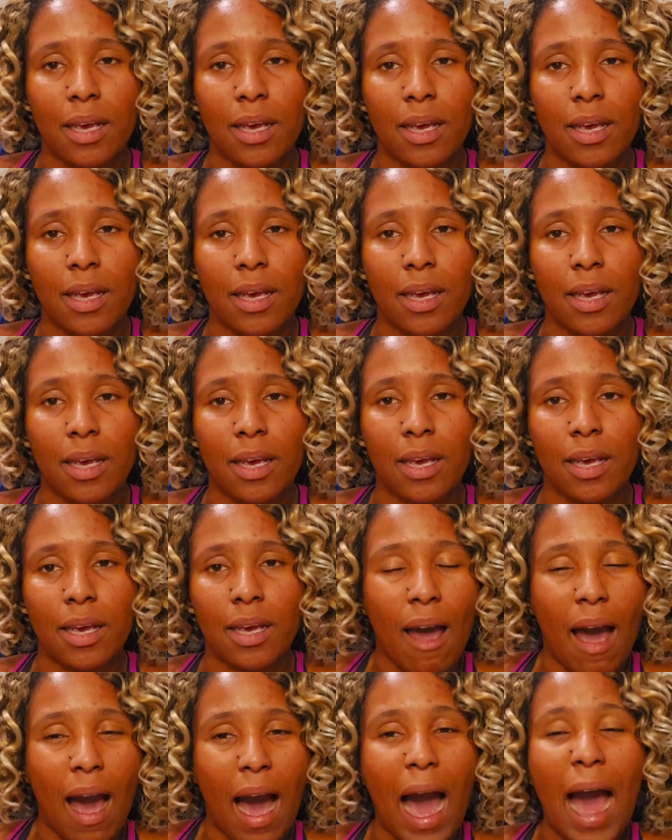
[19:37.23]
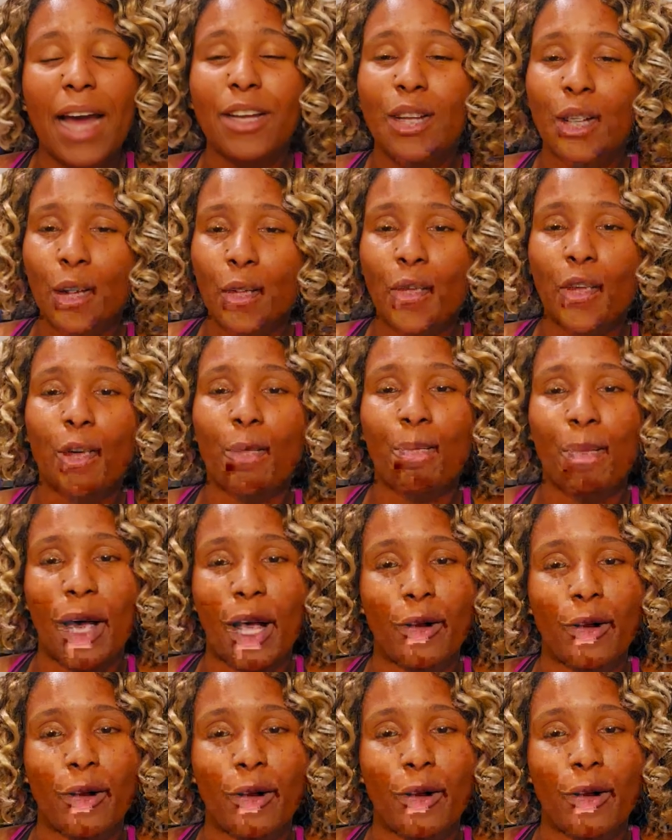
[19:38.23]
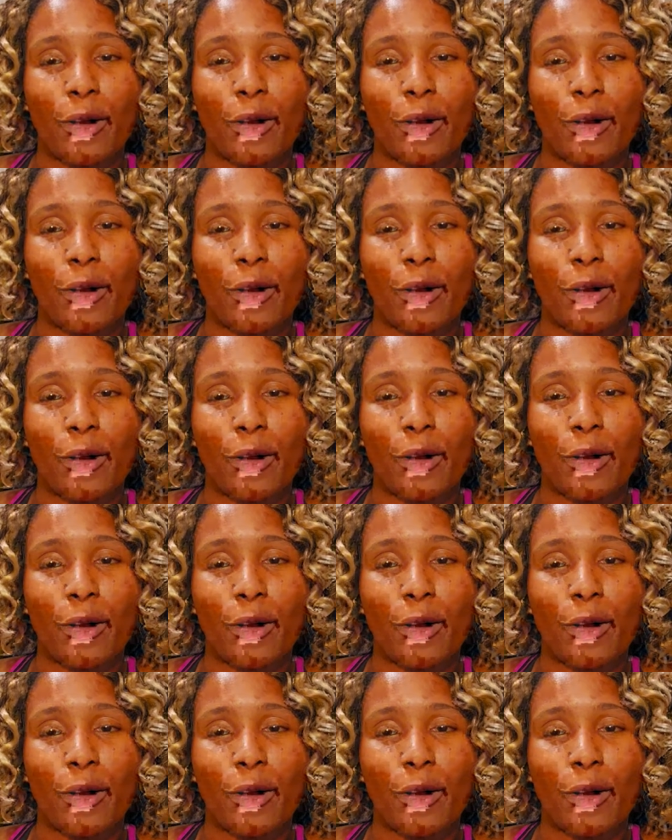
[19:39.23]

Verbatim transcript: And I do feel better and fresher